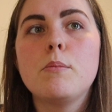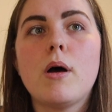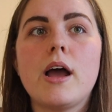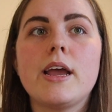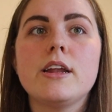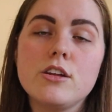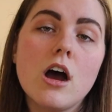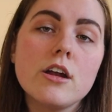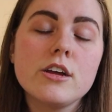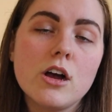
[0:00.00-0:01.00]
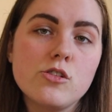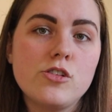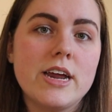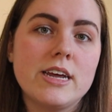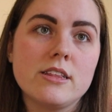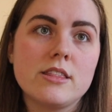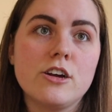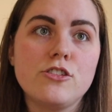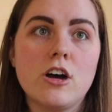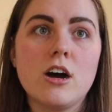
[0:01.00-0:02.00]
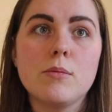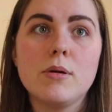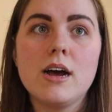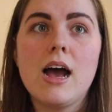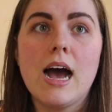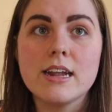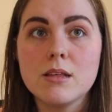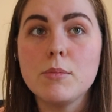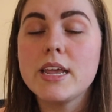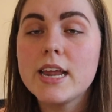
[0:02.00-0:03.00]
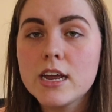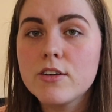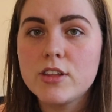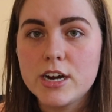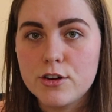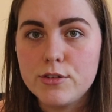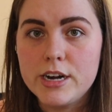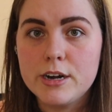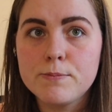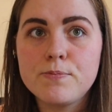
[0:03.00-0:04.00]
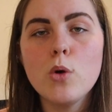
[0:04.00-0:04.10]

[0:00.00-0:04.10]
by not negotiating their job at the beginning of their career,